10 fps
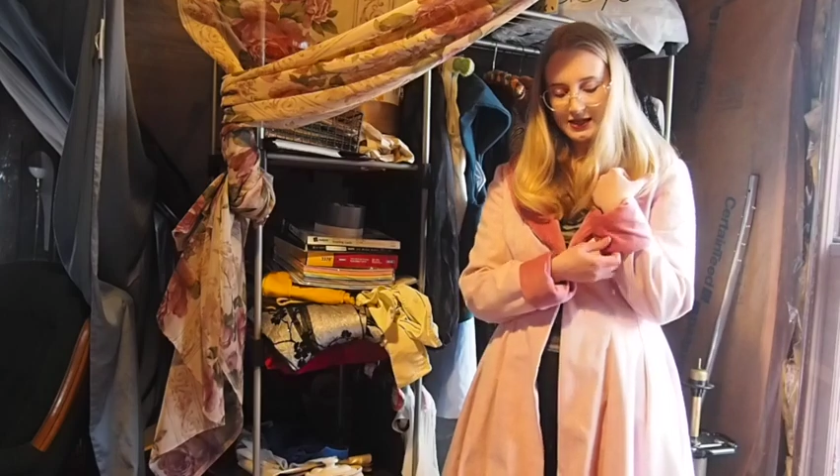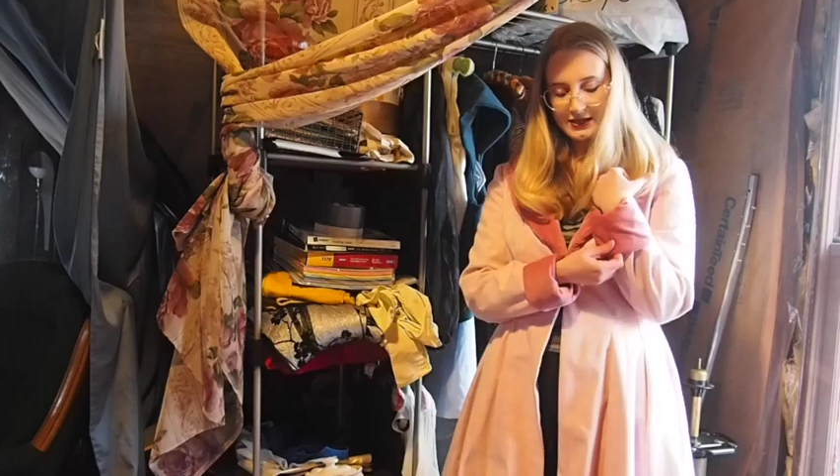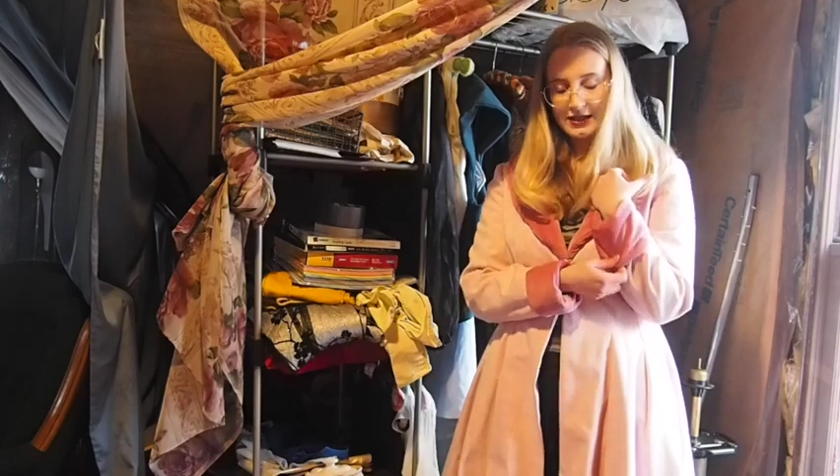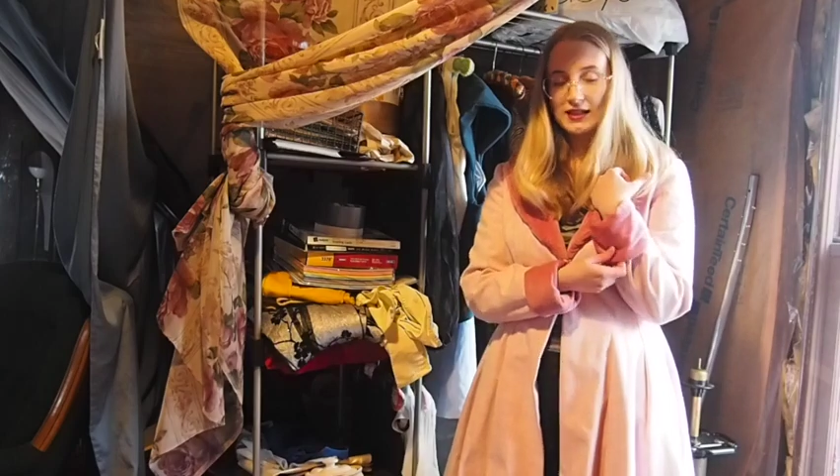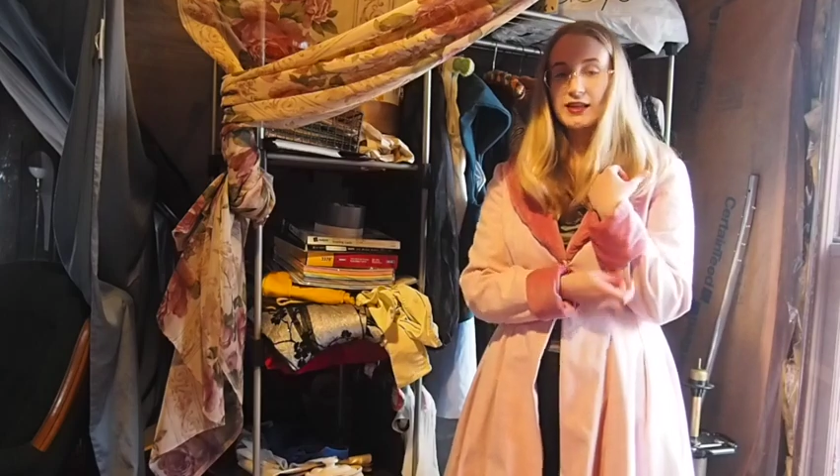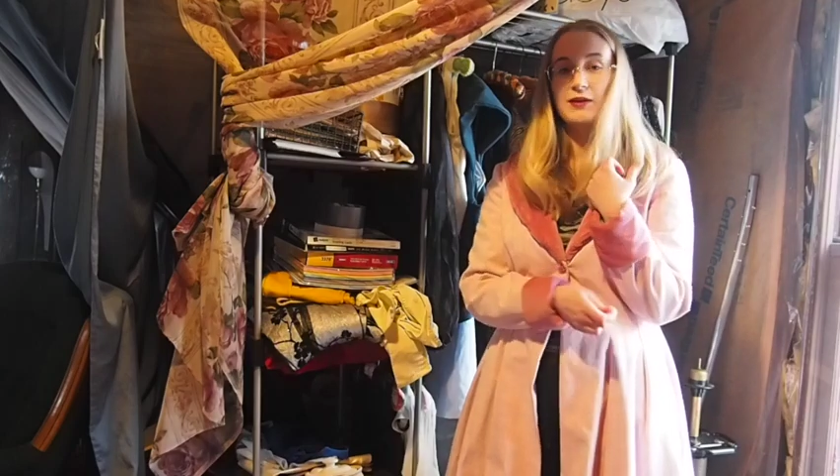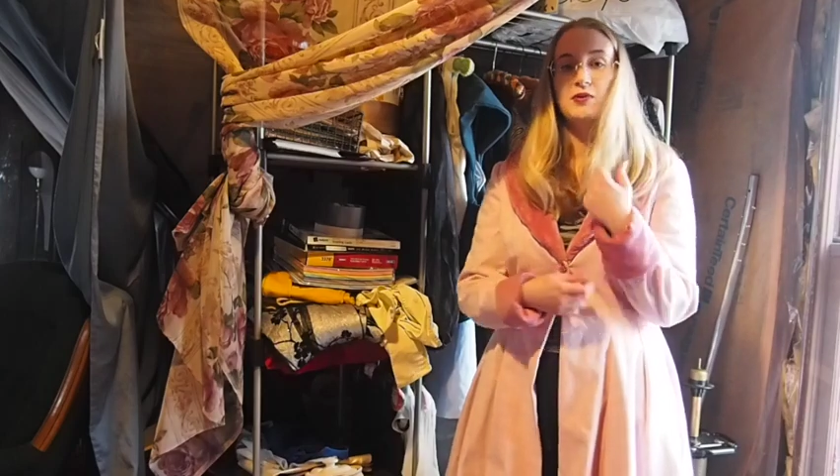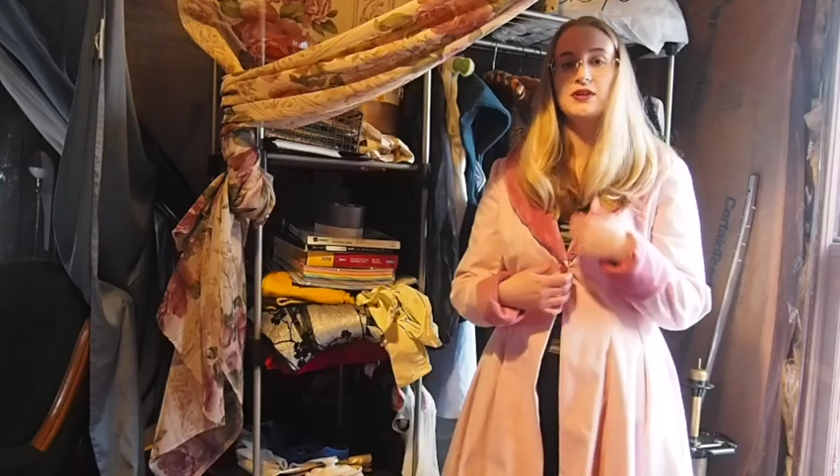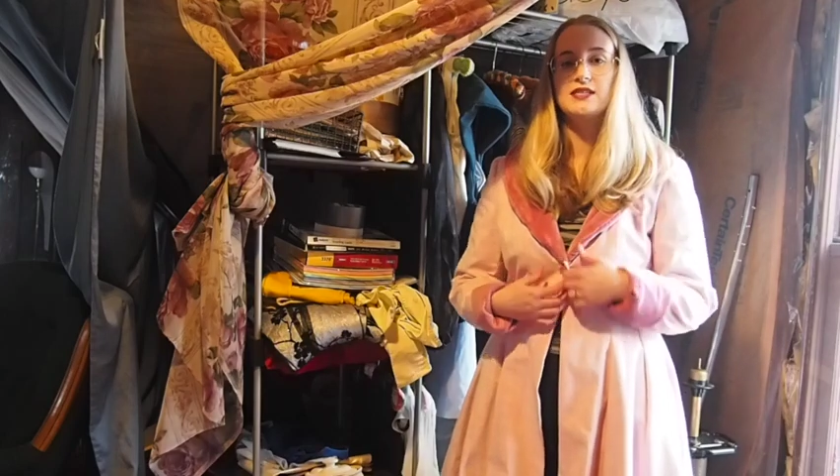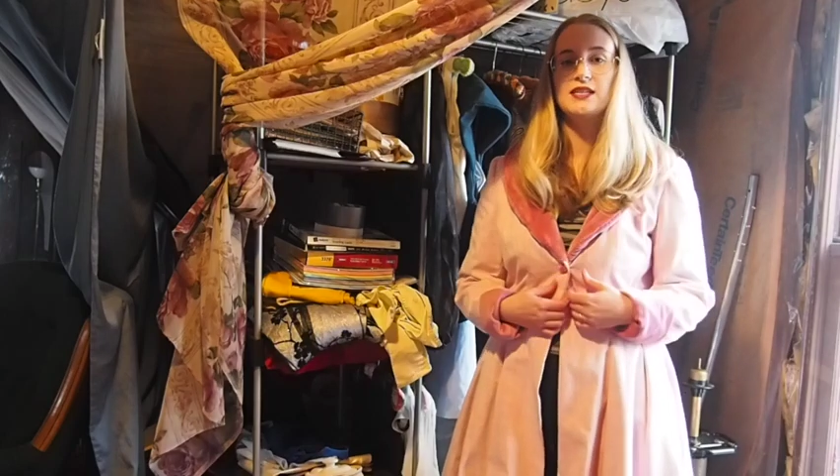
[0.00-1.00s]
then I think I'm
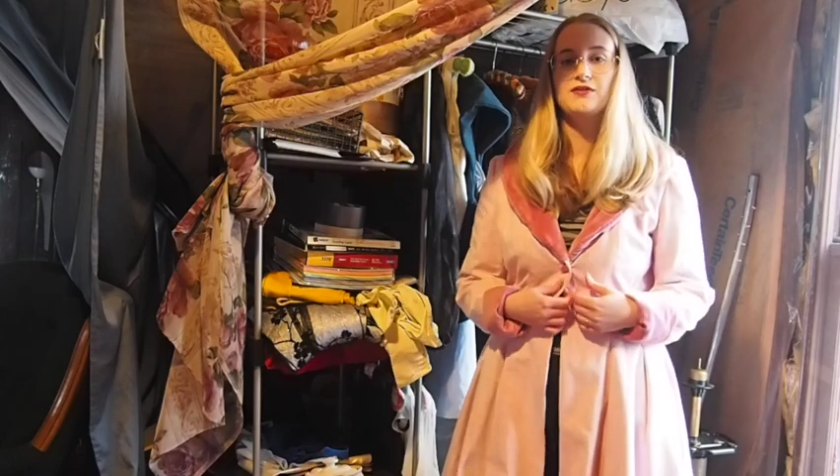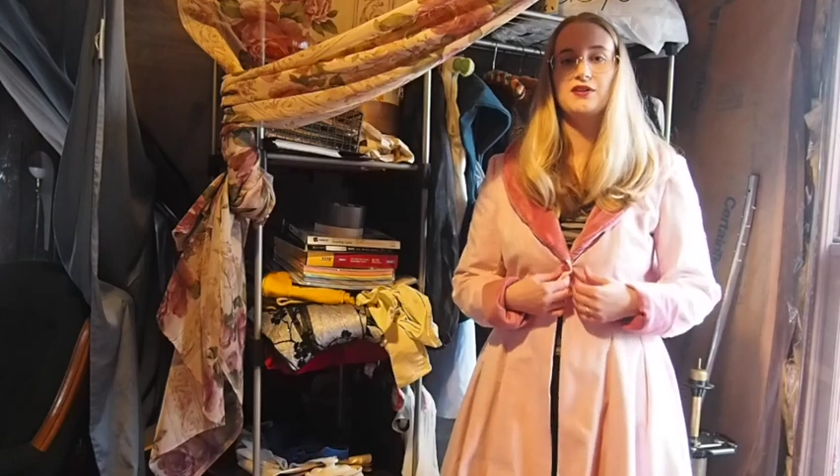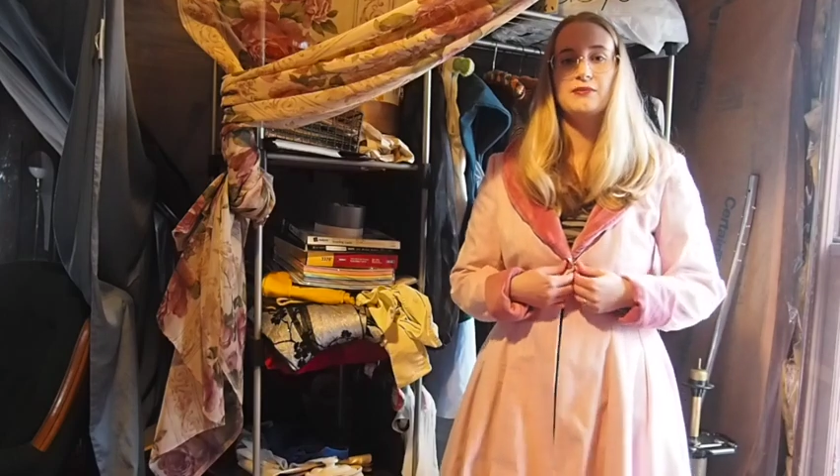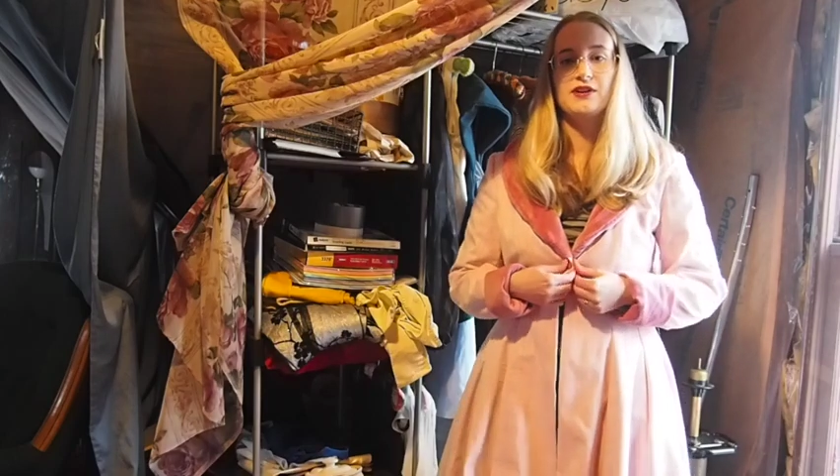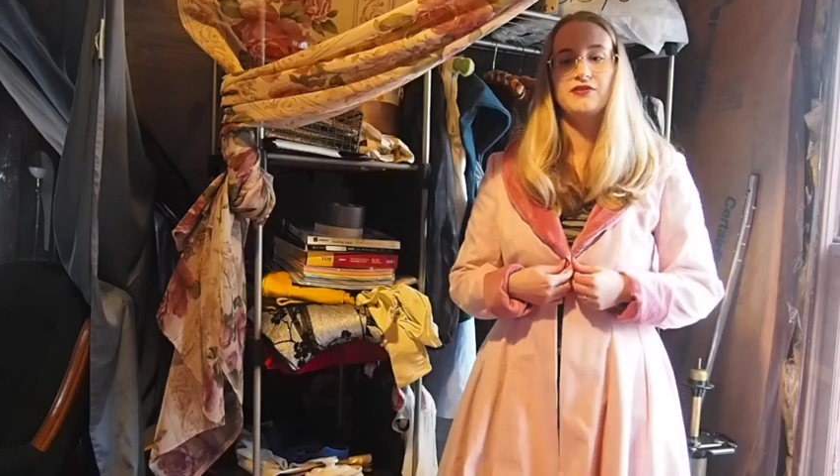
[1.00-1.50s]
going to see if one of my